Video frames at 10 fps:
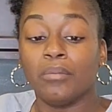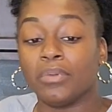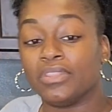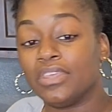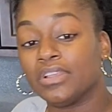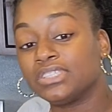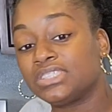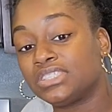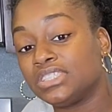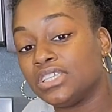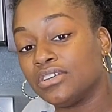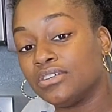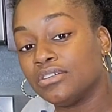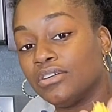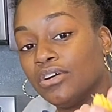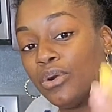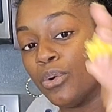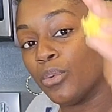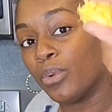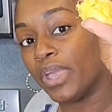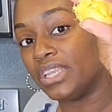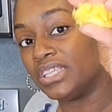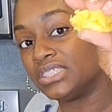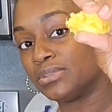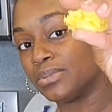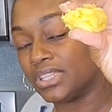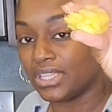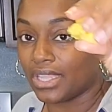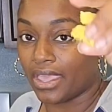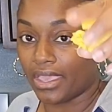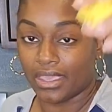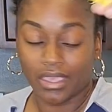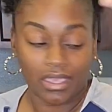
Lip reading: but there is still wetness within that